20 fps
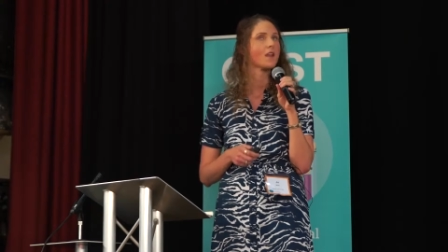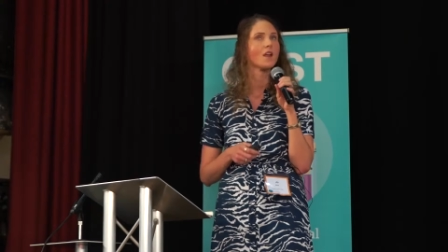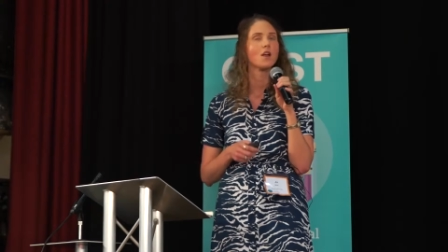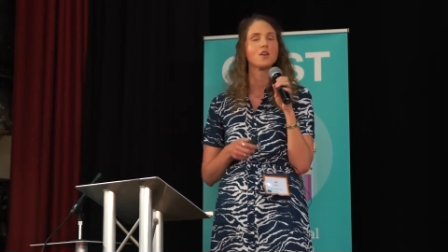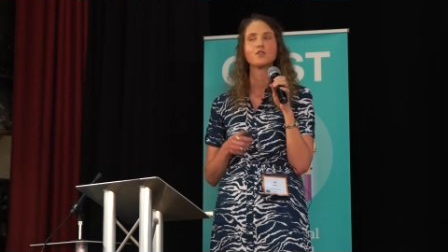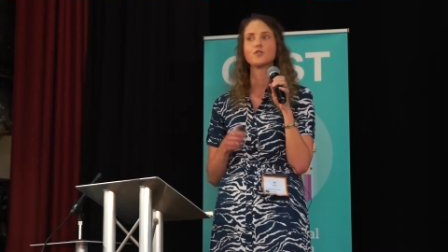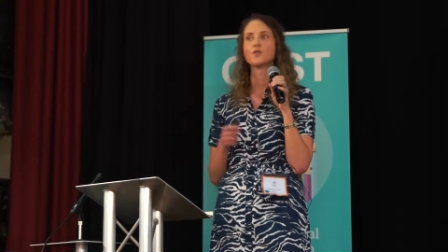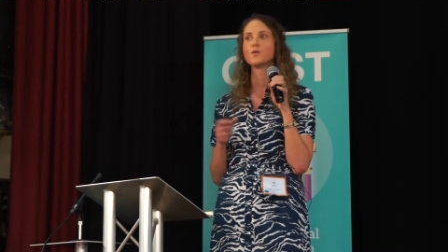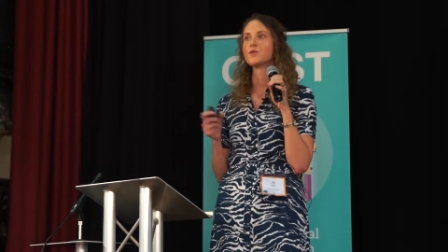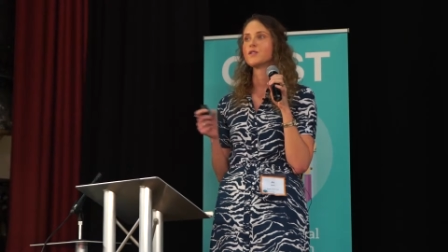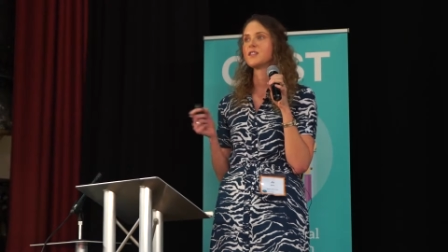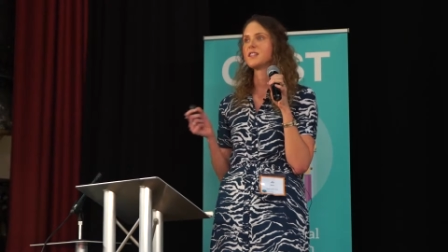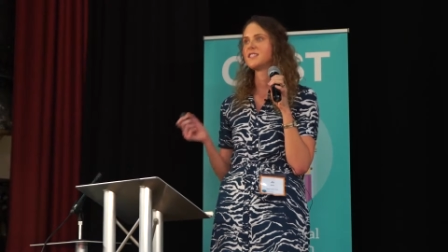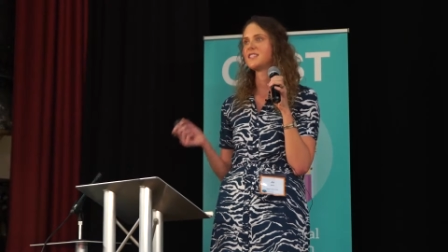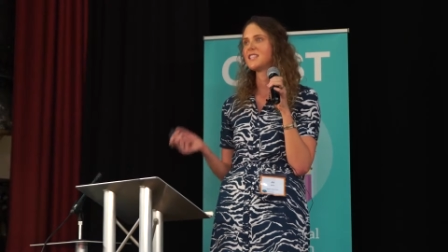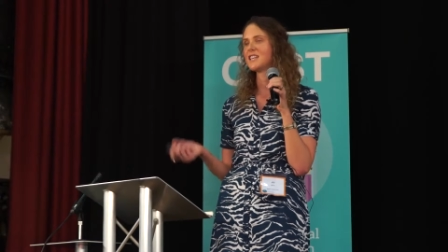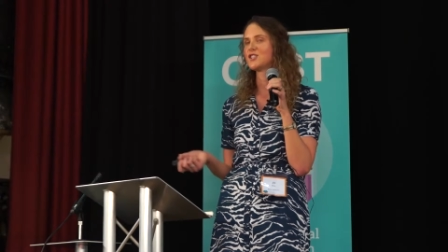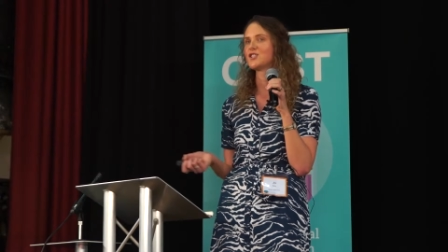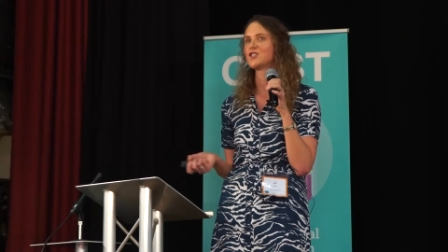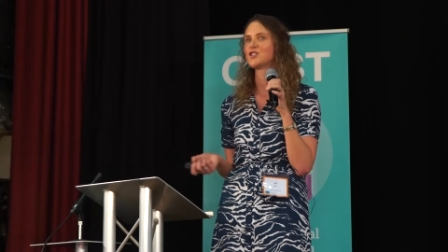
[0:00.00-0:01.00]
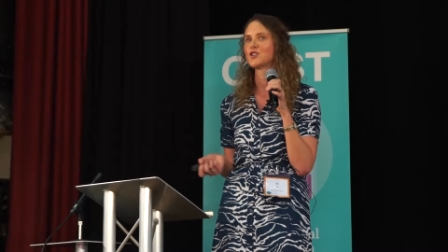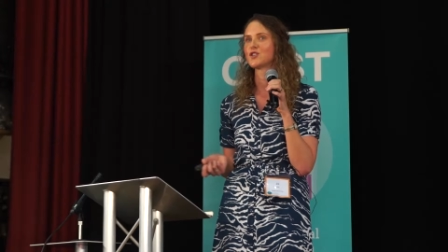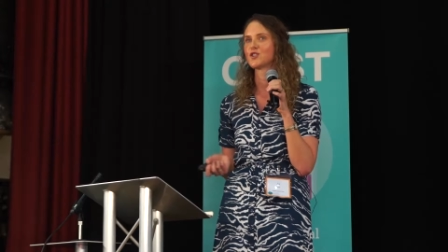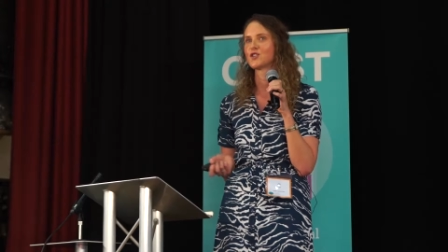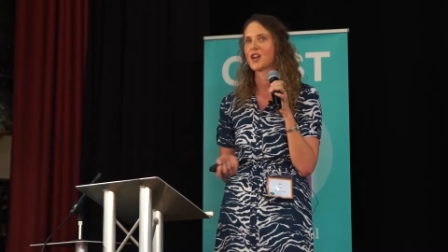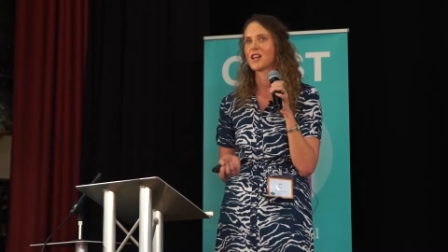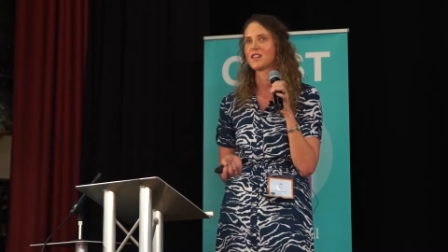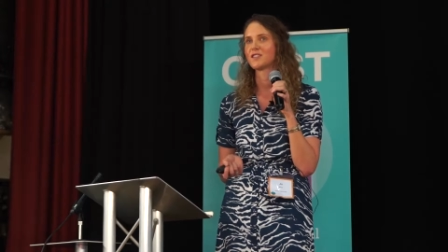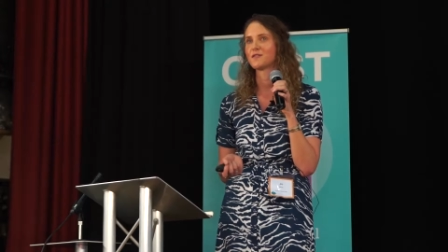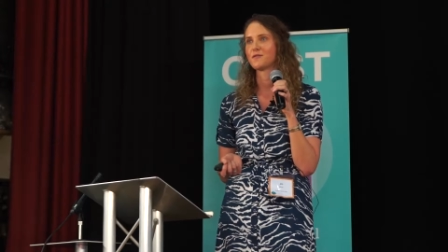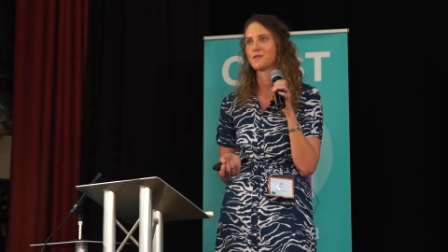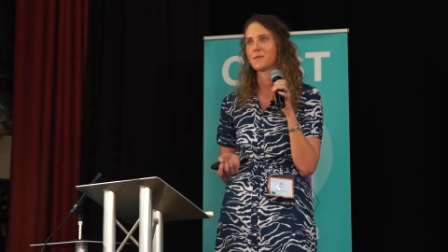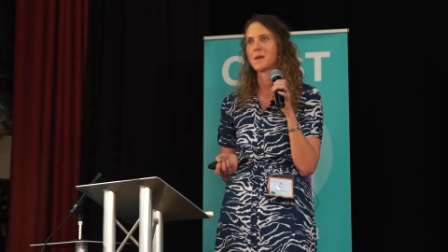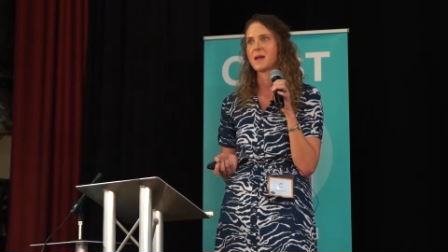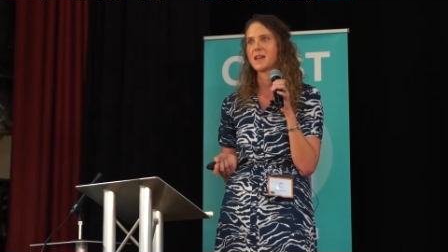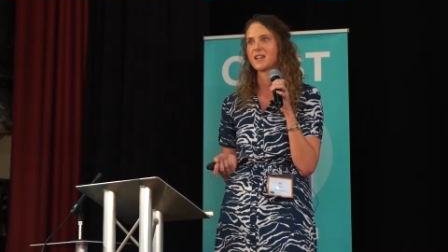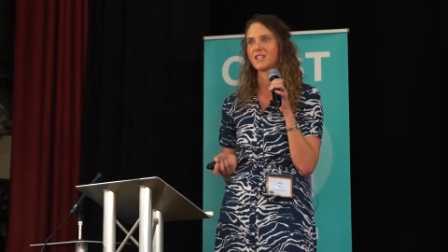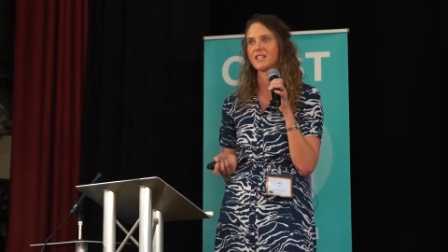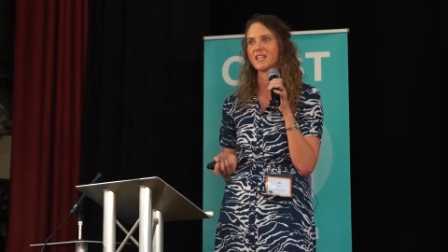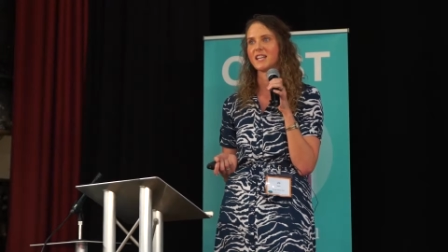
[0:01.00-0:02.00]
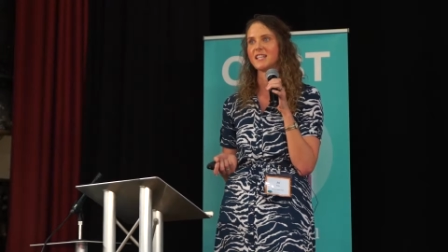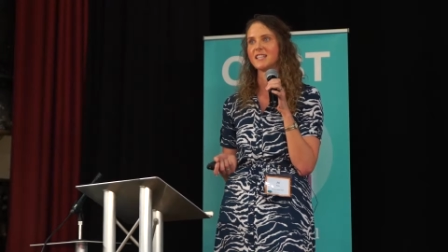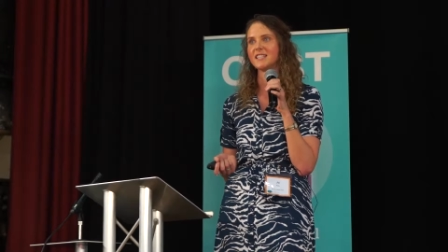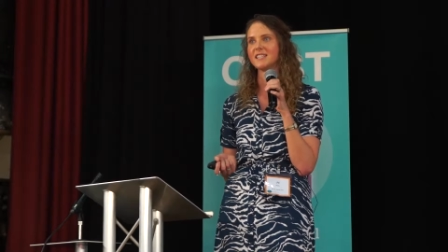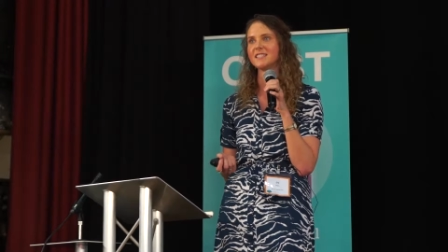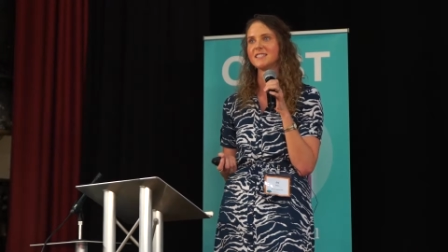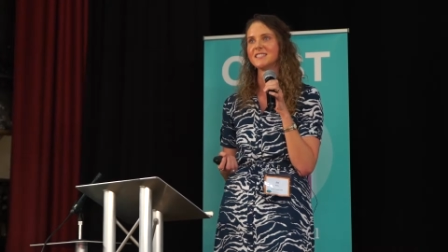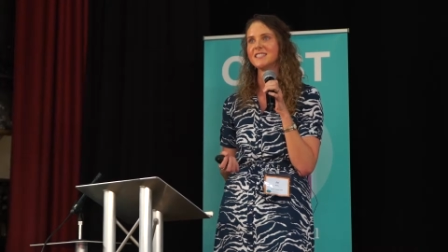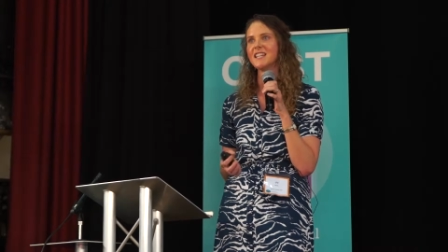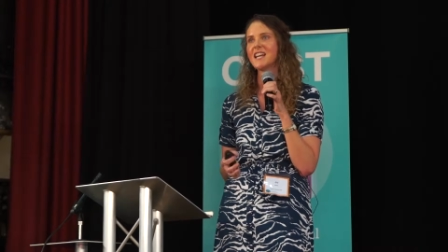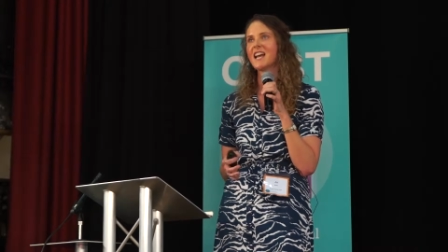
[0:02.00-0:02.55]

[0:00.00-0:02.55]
So this digital transformation,